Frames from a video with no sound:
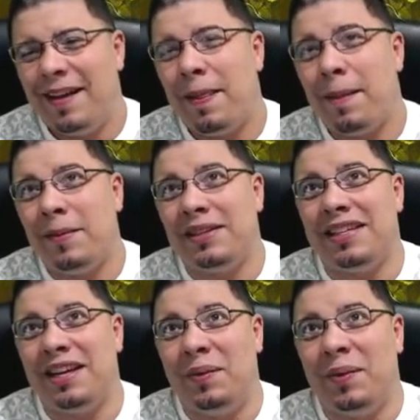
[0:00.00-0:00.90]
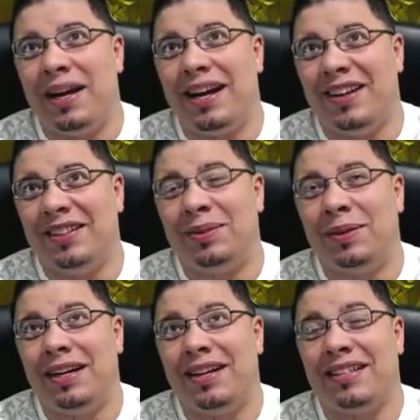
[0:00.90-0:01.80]
Let me see, what else?
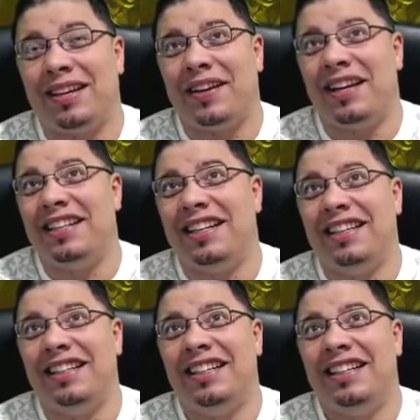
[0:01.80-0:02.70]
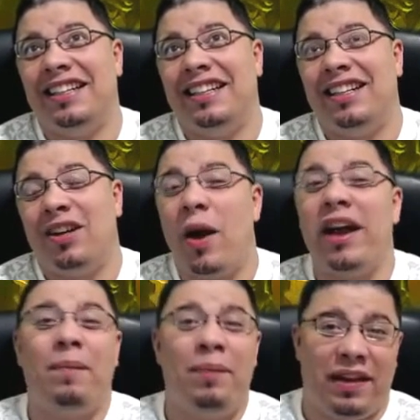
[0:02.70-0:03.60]
What else have I done?
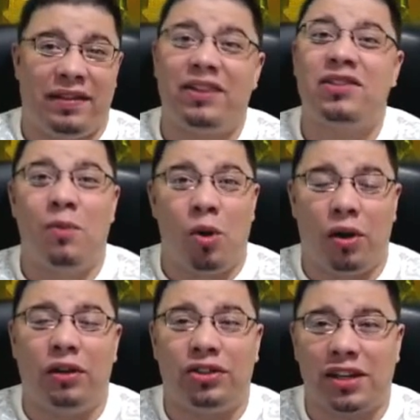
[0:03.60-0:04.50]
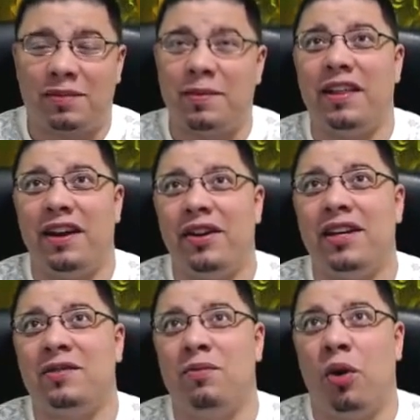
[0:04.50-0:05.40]
Quite a bit. There's more. Trust me, there
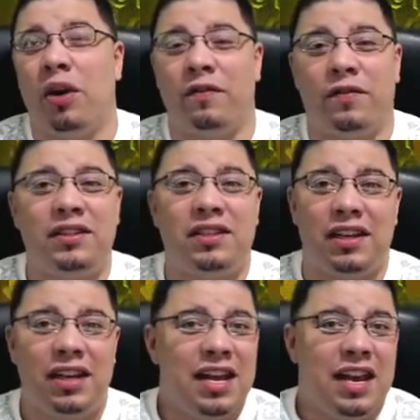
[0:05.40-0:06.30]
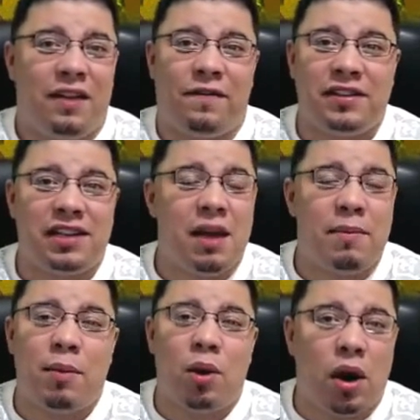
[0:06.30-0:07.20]
is more. If it's an
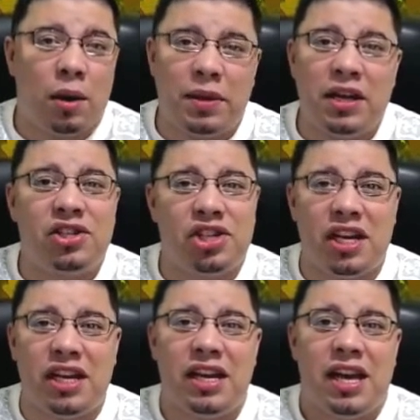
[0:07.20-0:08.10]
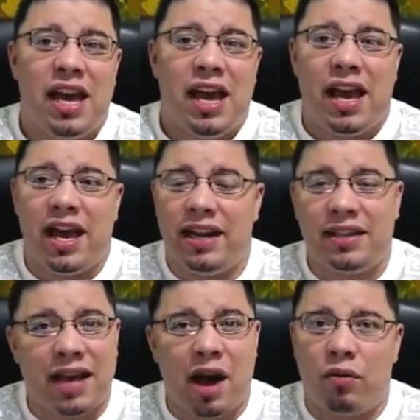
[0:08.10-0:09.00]
MMORPG and
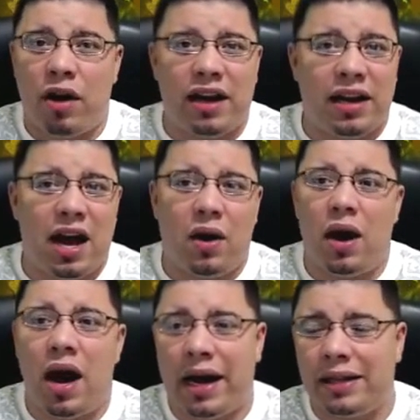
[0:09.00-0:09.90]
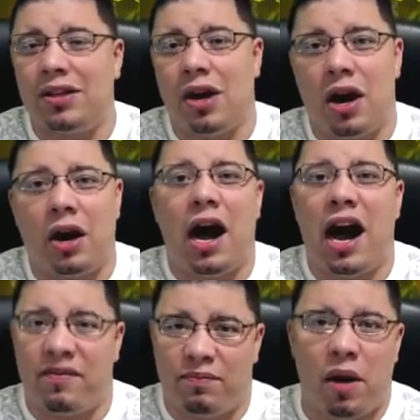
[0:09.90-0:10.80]
it's out right now, odds are
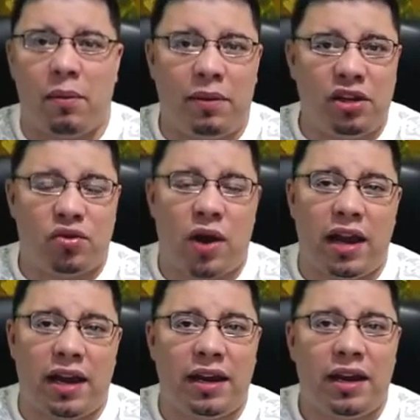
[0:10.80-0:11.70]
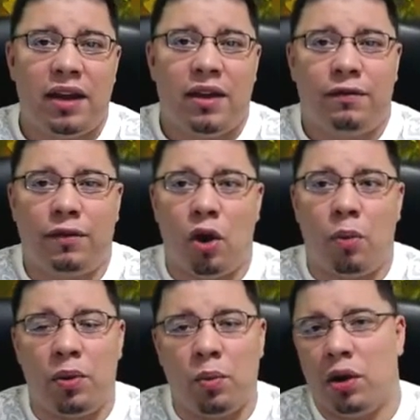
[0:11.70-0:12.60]
I've probably tried it for
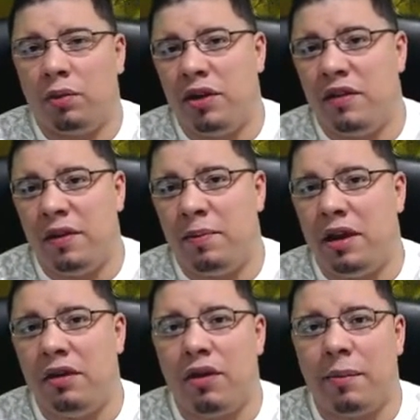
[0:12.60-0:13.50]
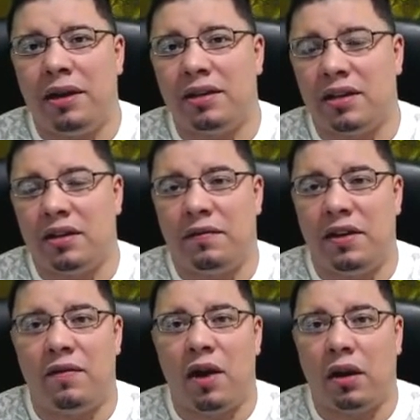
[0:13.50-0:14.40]
open world PvP reminiscent of
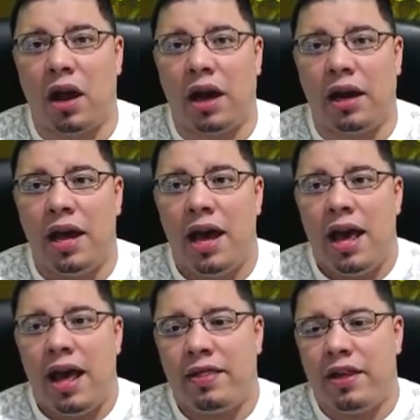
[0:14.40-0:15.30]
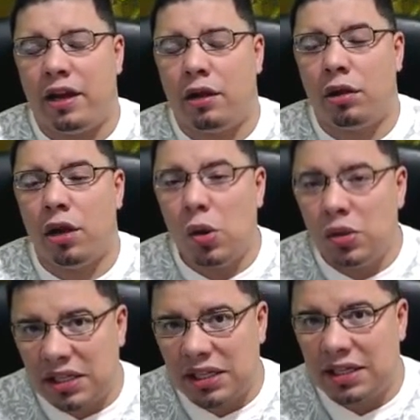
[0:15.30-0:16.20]
EVE Online. The
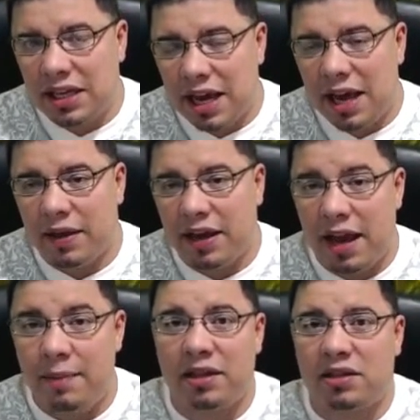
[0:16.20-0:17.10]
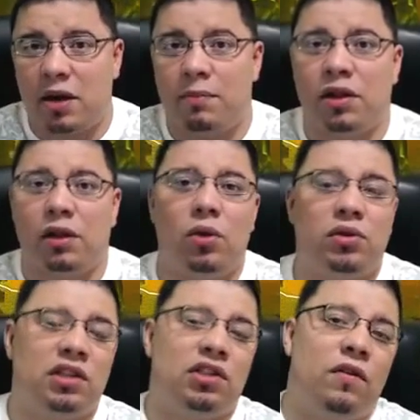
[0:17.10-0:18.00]
closest game, the game that's come the
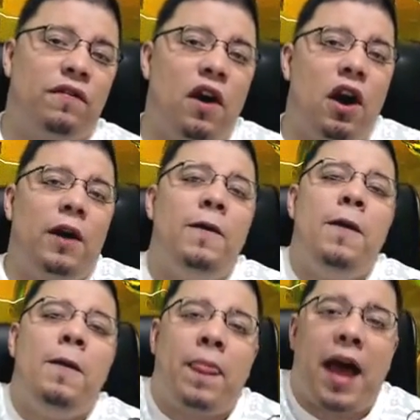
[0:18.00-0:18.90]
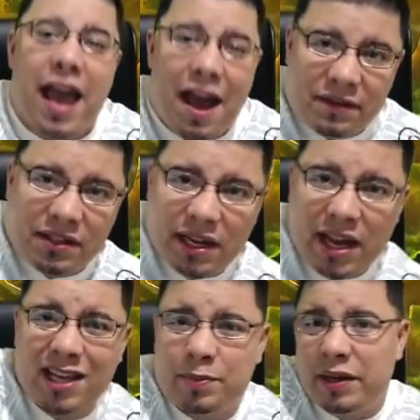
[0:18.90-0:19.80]
closest so far, I have to say,
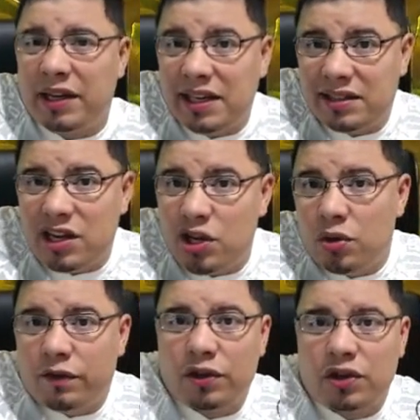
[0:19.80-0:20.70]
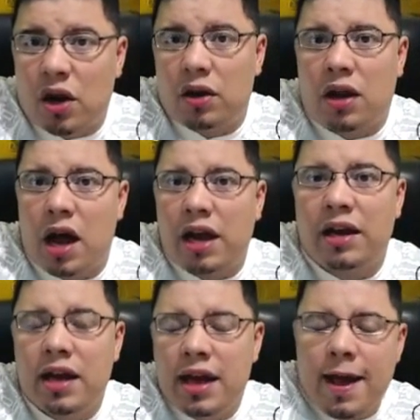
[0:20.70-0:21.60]
has been DC Universe
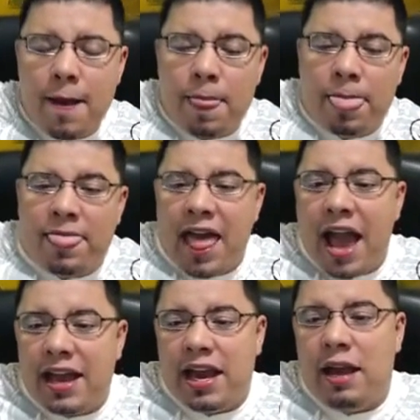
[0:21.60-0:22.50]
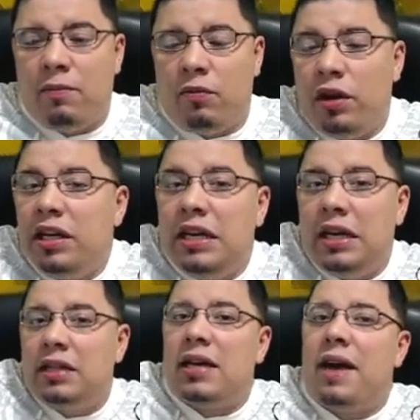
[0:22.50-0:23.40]
Online. That game really
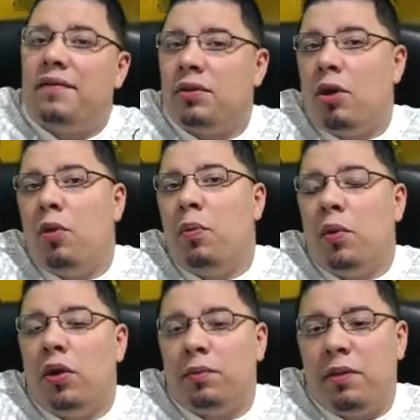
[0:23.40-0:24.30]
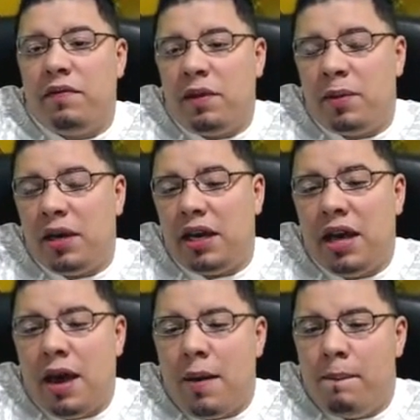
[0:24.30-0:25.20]
does have some open world PvP,
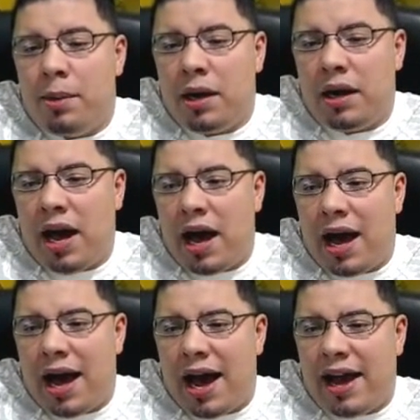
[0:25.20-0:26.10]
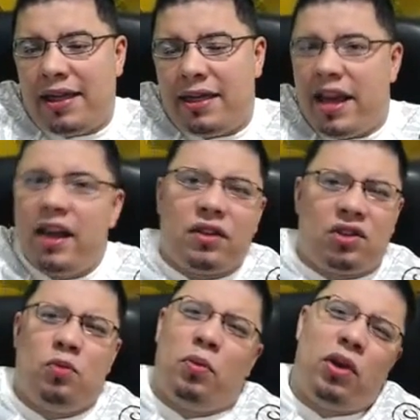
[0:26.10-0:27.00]
but I think the
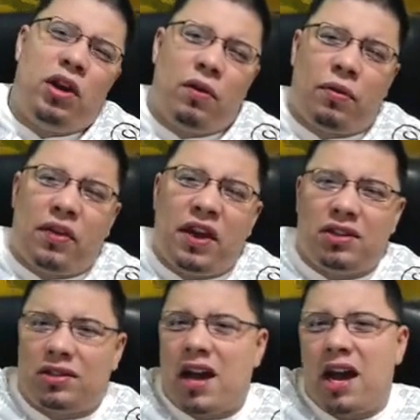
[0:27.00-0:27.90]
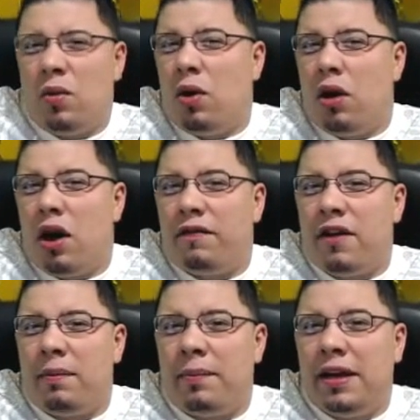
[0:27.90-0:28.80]
superhero thing just kind of wore off
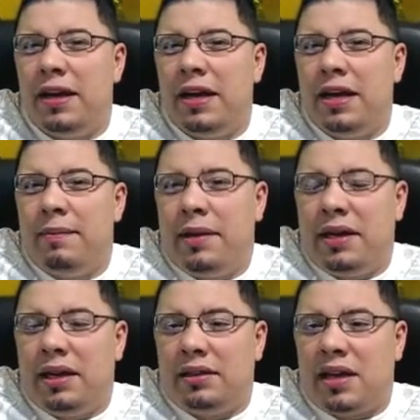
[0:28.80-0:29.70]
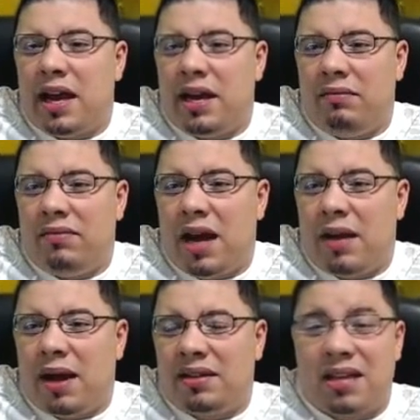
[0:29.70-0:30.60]
on me because
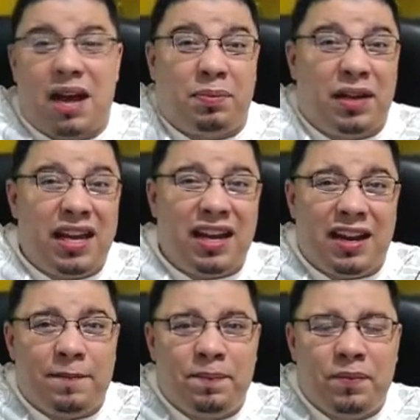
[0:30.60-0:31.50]
I stopped playing it.